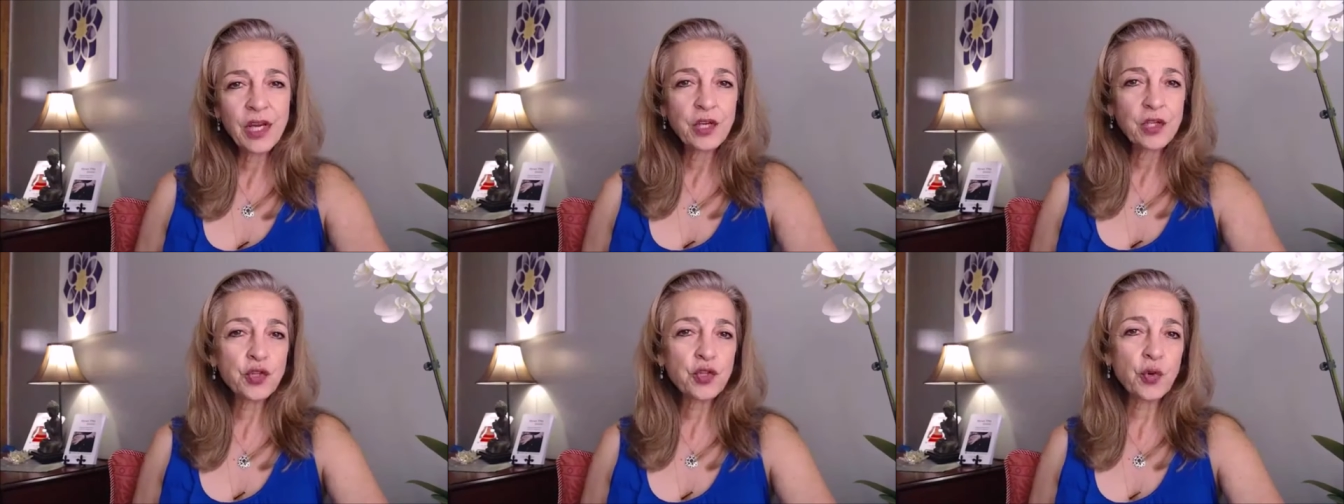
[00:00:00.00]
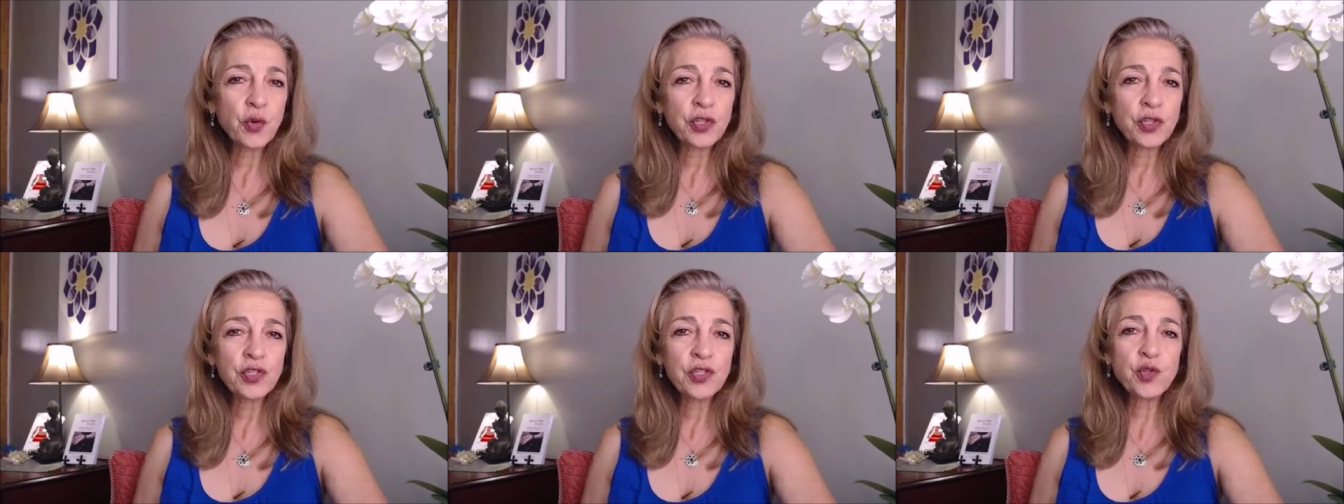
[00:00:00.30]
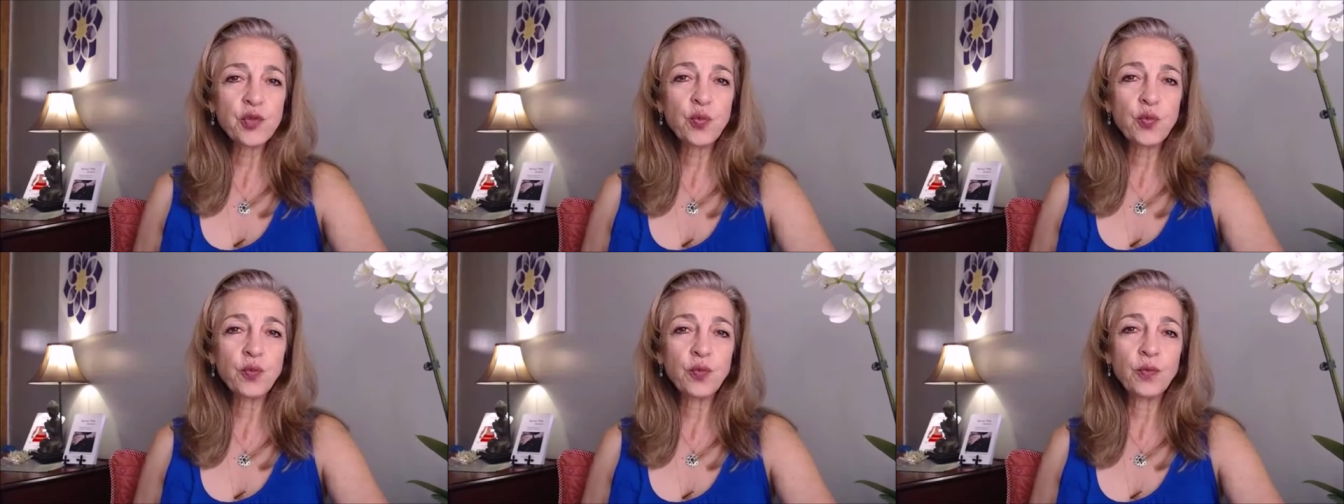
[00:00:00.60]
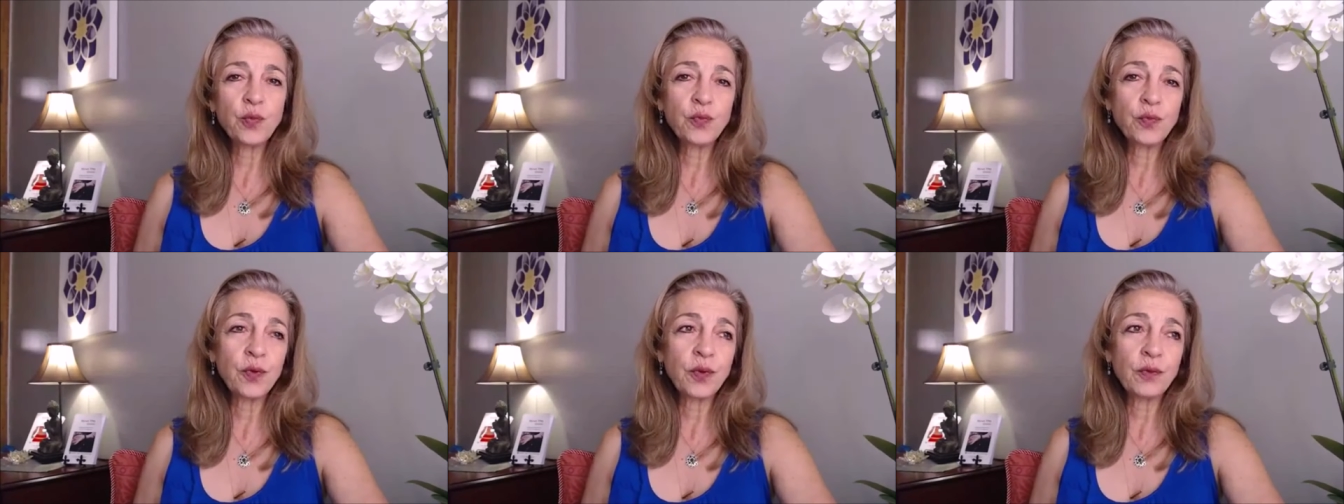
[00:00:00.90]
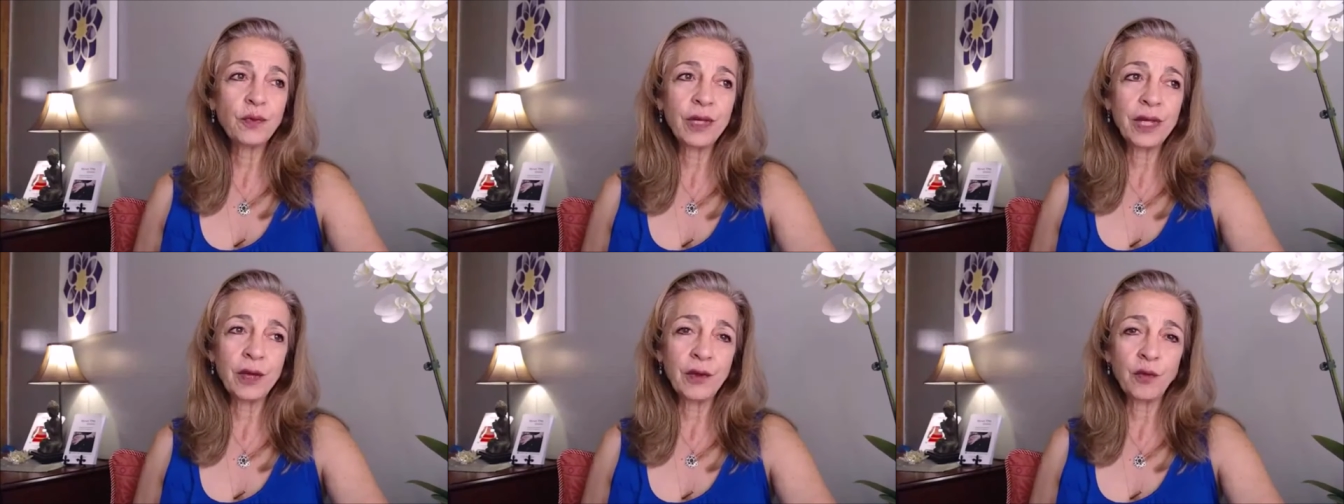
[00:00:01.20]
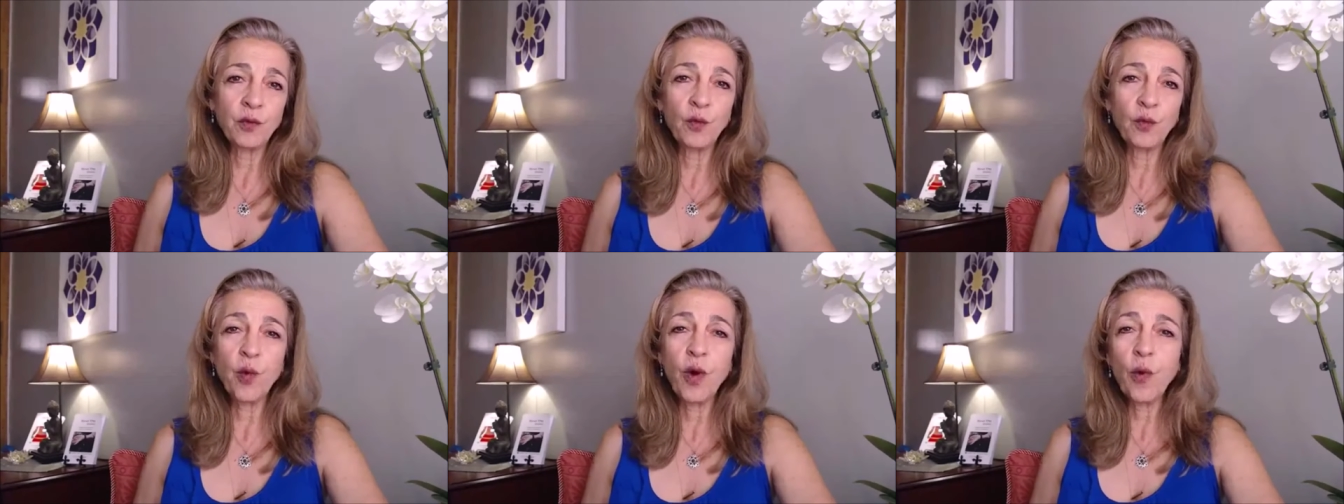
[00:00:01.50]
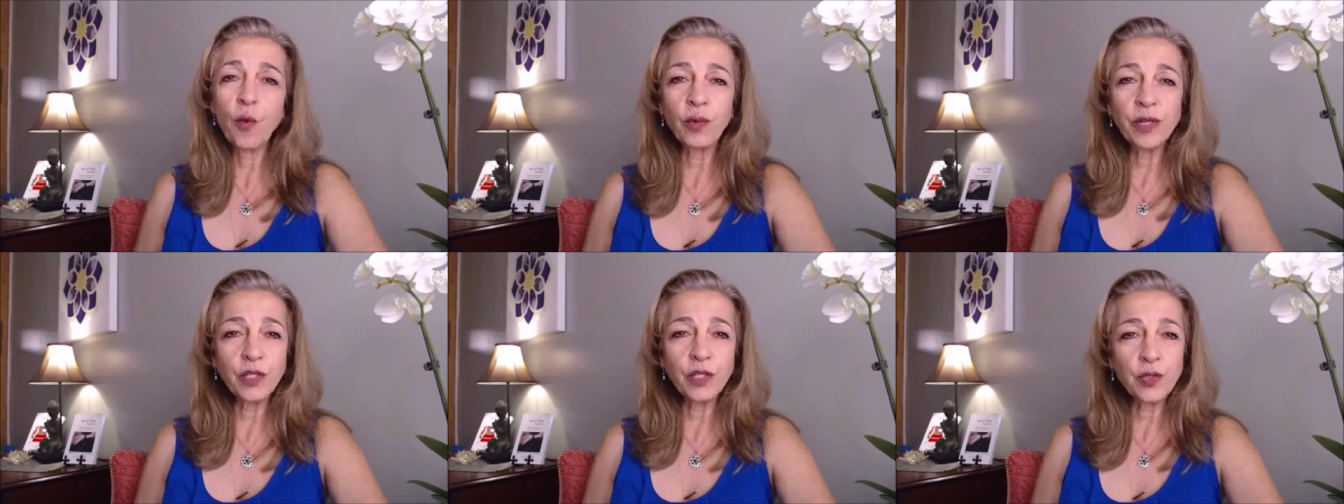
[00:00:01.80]
choices in
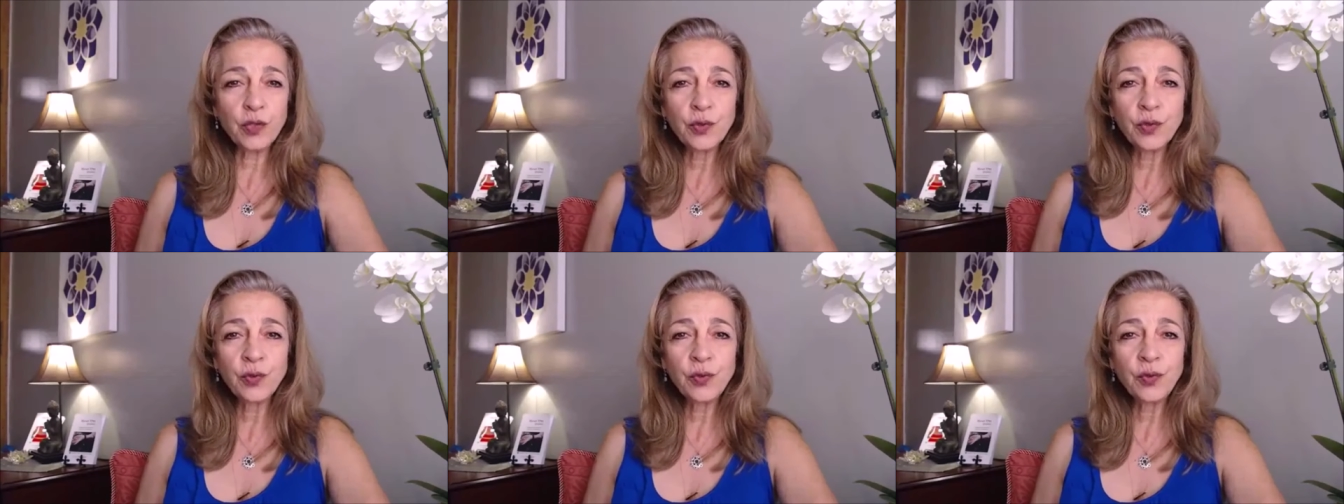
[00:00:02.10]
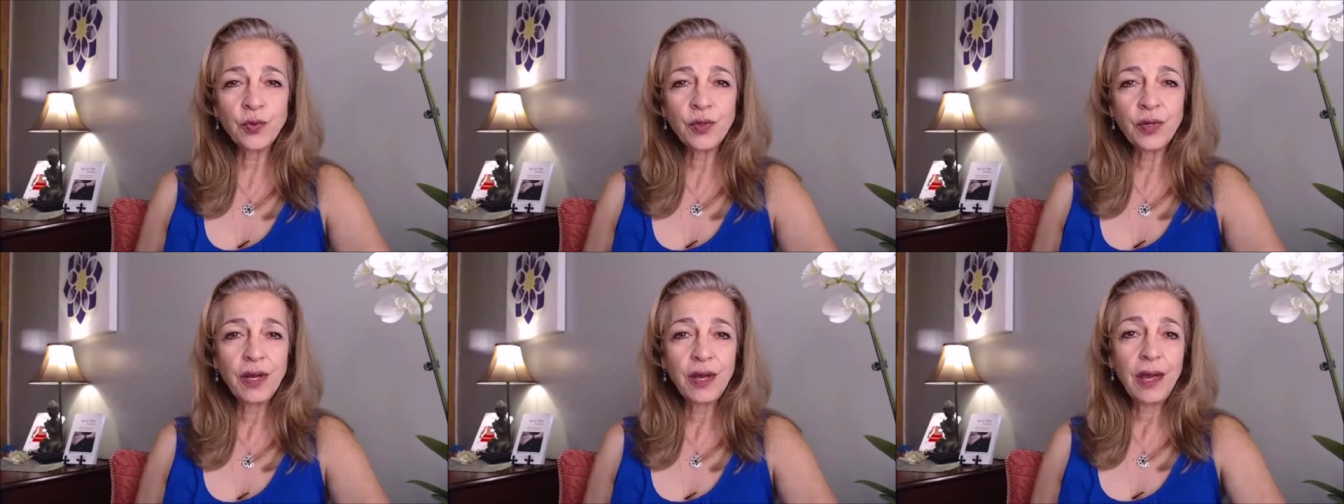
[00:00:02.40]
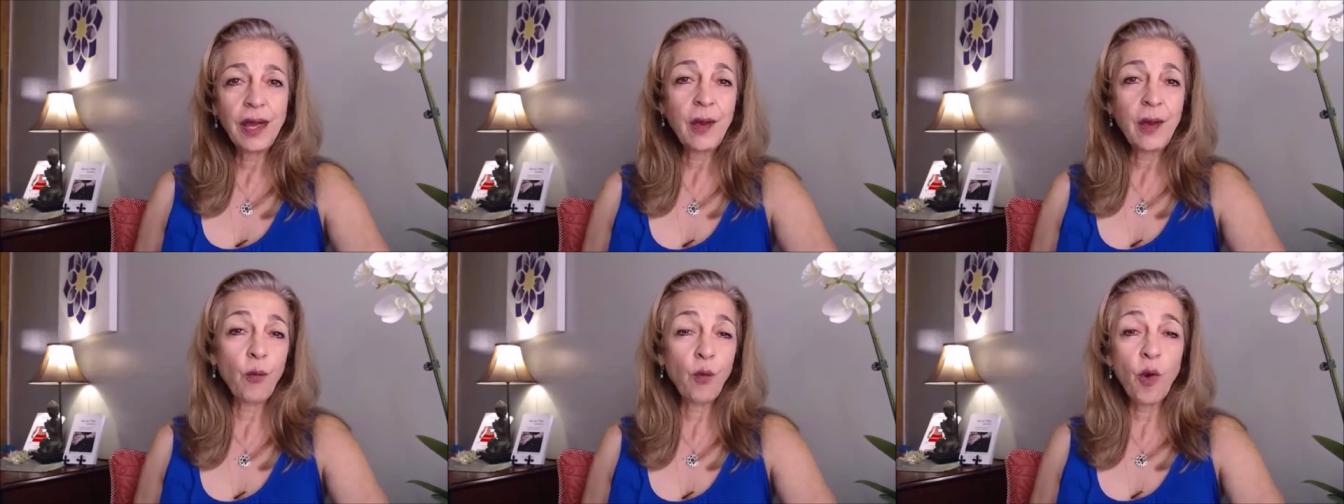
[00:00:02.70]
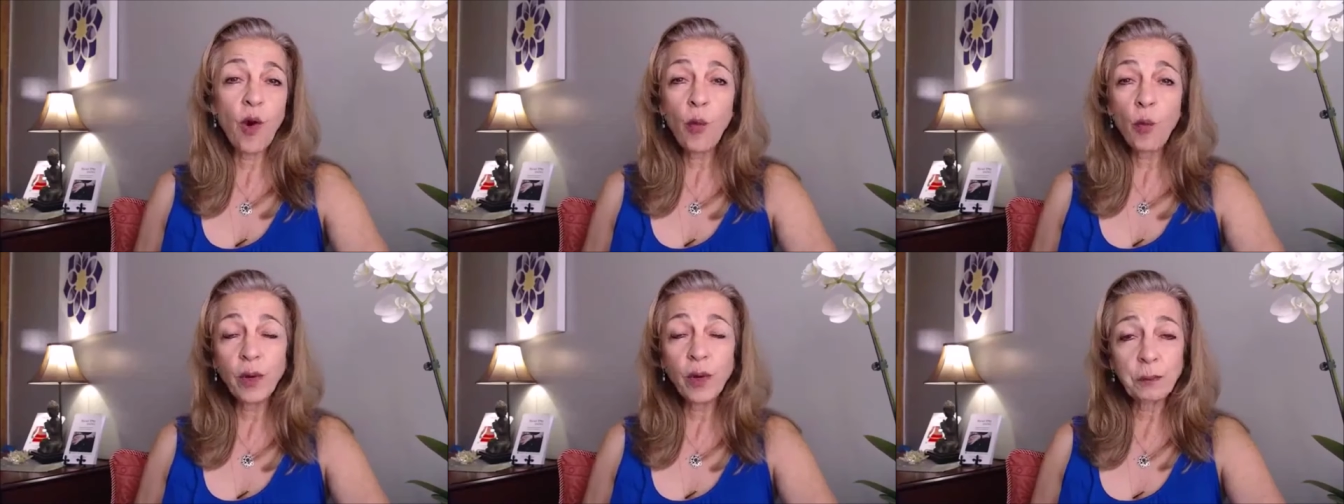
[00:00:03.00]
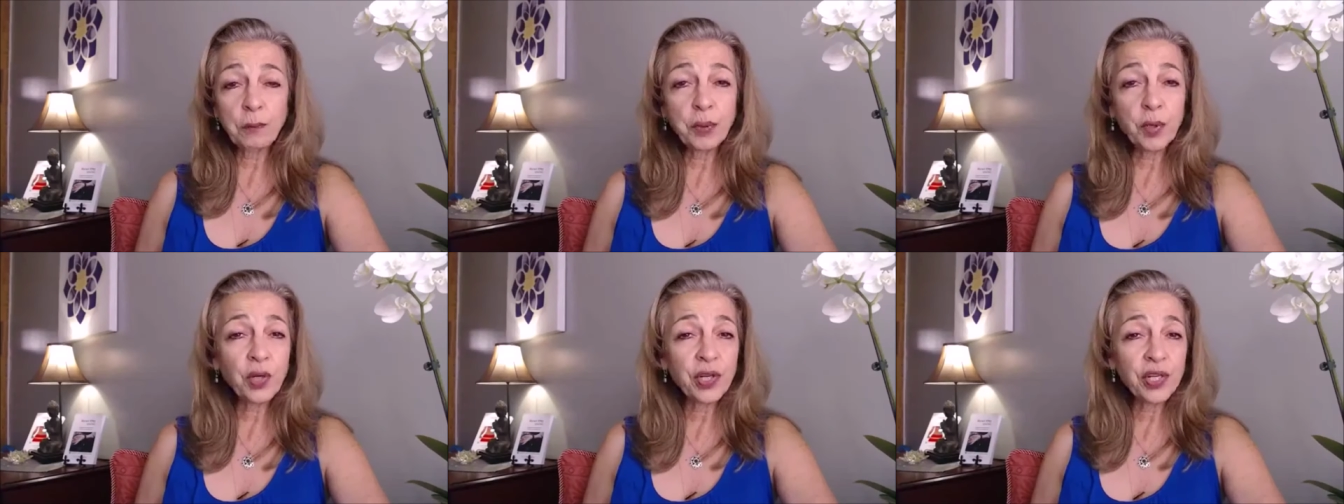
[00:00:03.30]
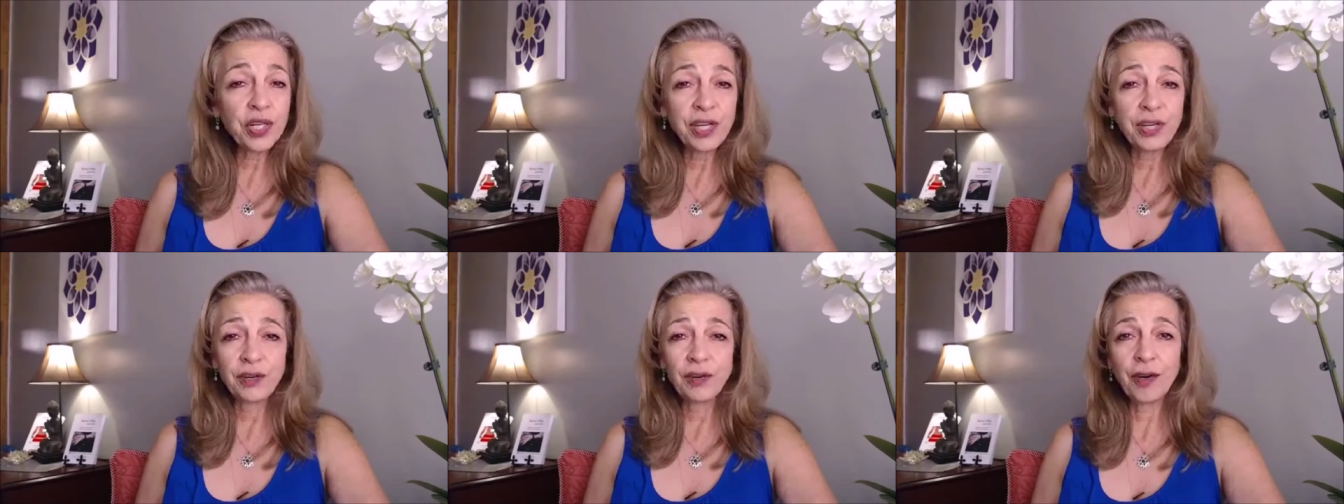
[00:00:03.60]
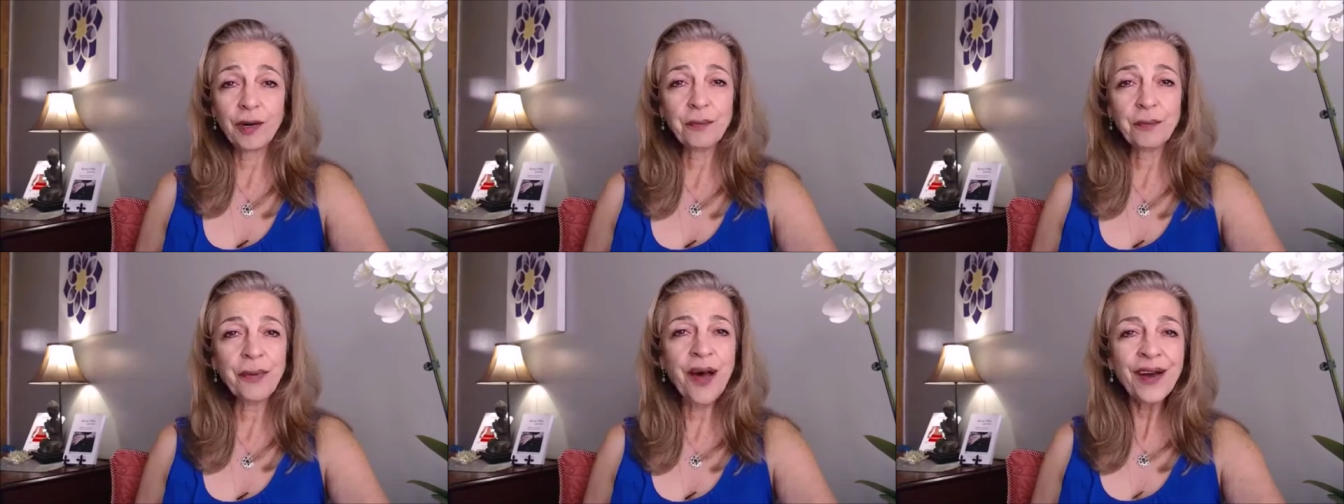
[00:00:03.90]
what we do and what we put in
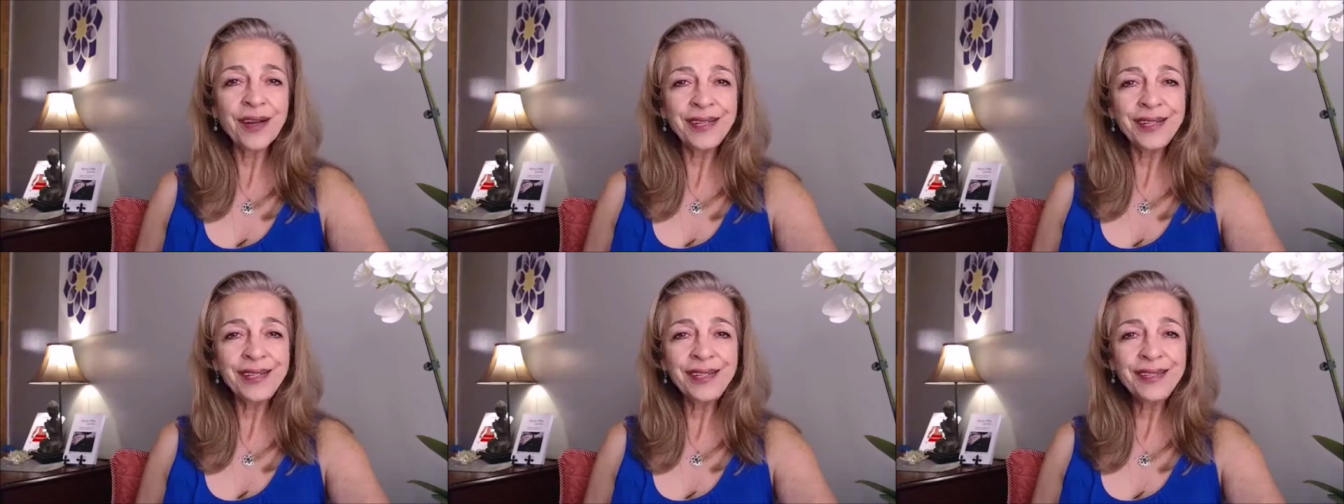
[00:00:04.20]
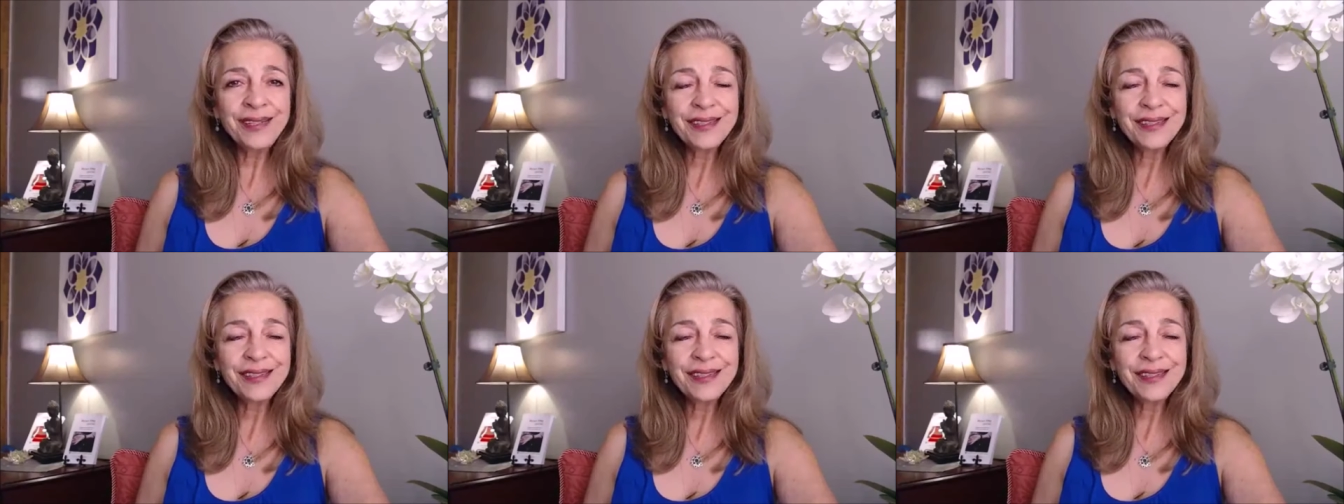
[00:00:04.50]
our body,